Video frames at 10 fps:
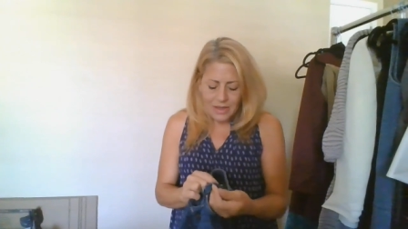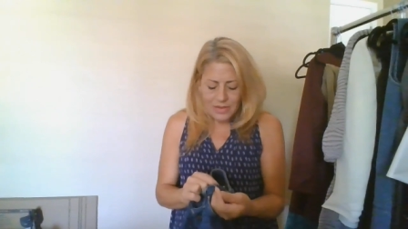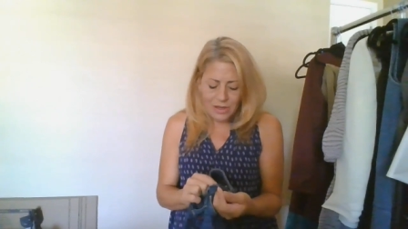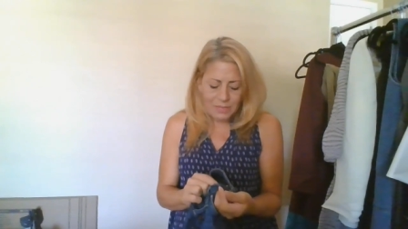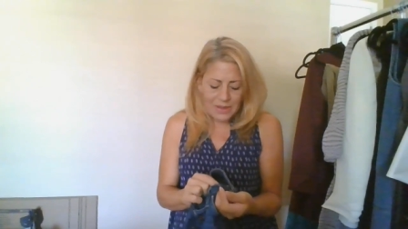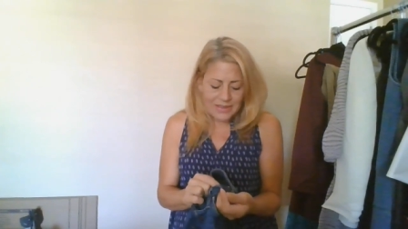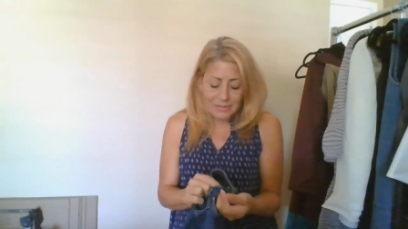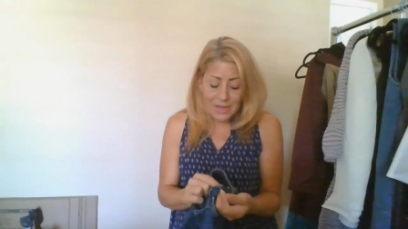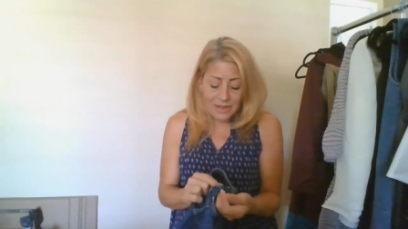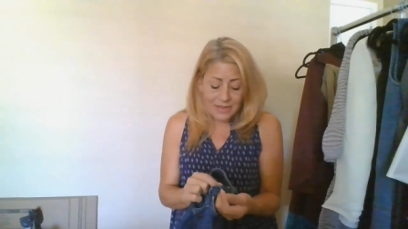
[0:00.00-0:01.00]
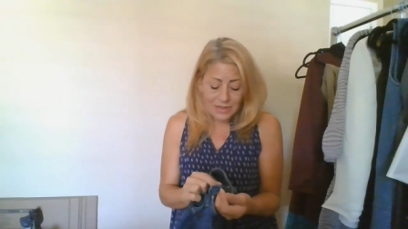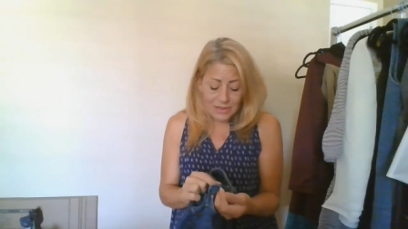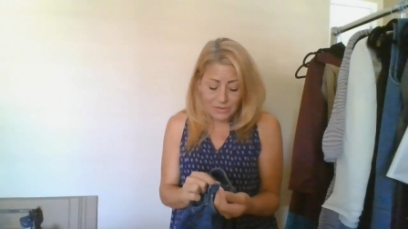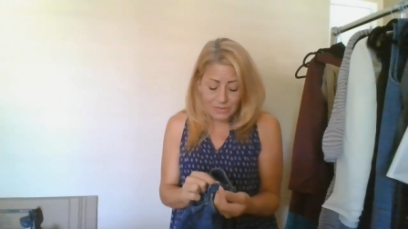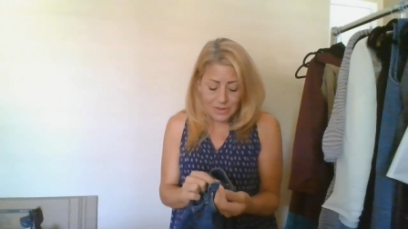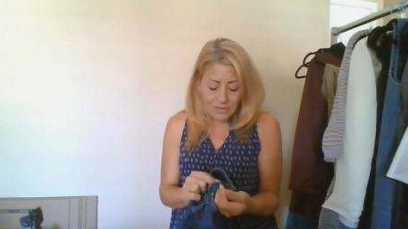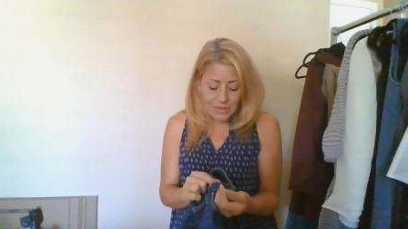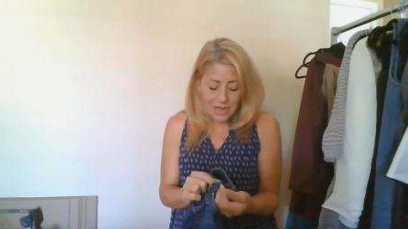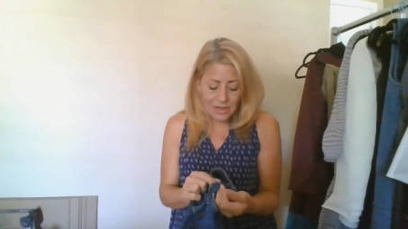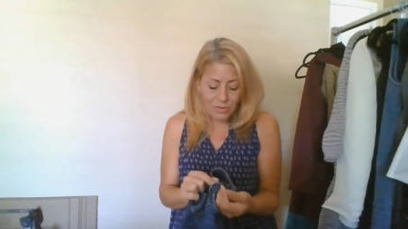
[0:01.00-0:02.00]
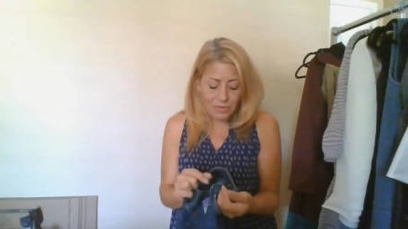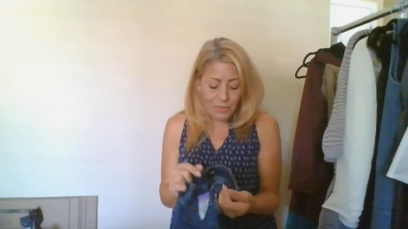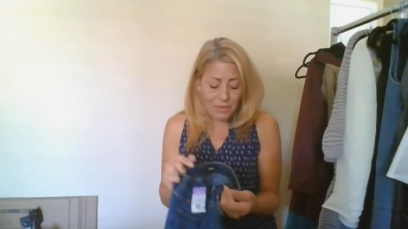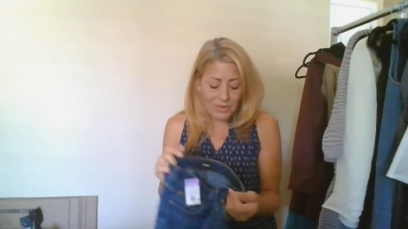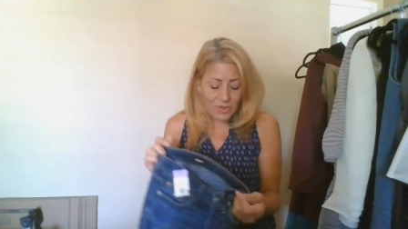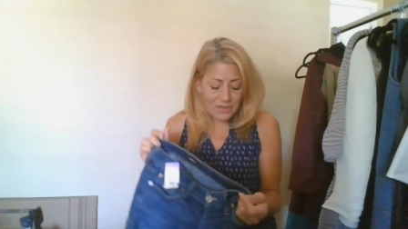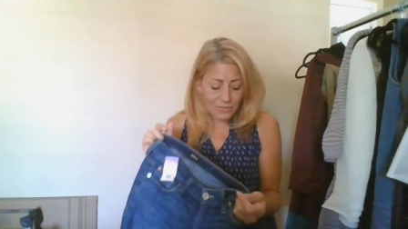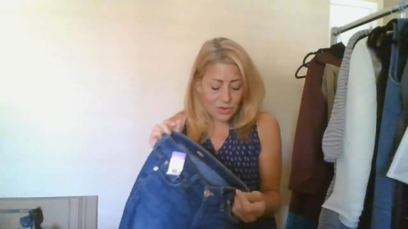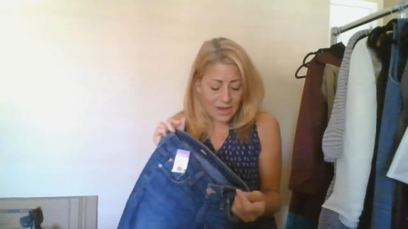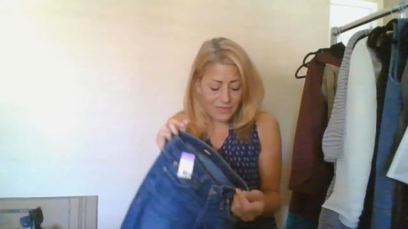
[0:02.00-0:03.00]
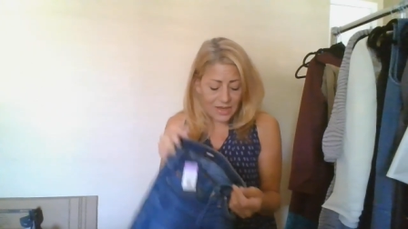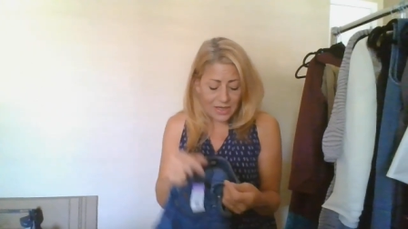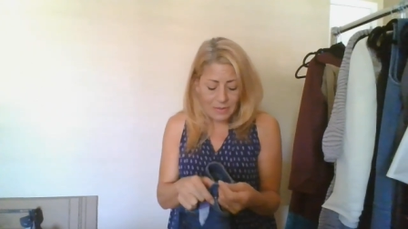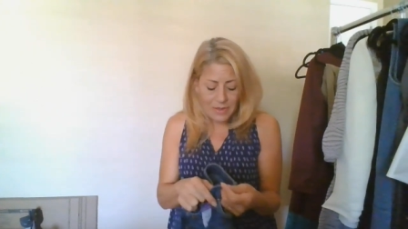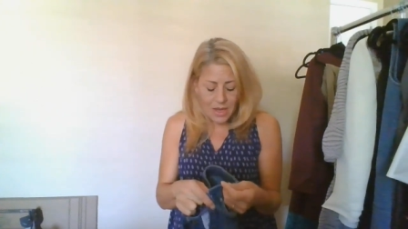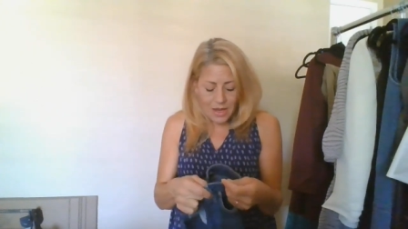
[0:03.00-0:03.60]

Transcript: They could be listed in my closet too. I know it would probably draw some traffic.